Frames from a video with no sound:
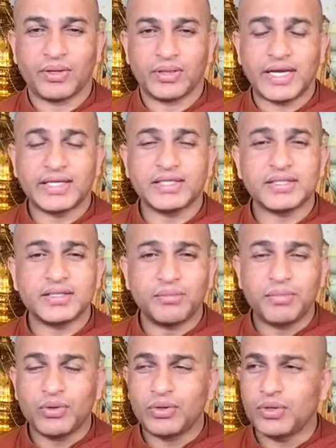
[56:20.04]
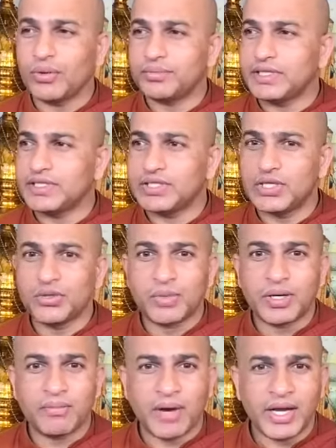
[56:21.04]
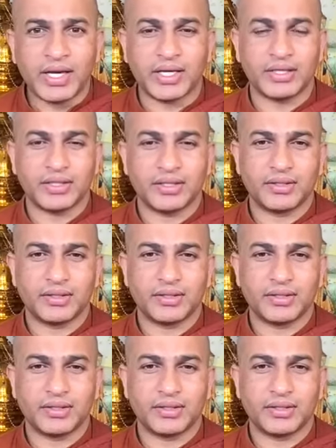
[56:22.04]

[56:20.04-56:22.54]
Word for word: That is the beauty of this human mind.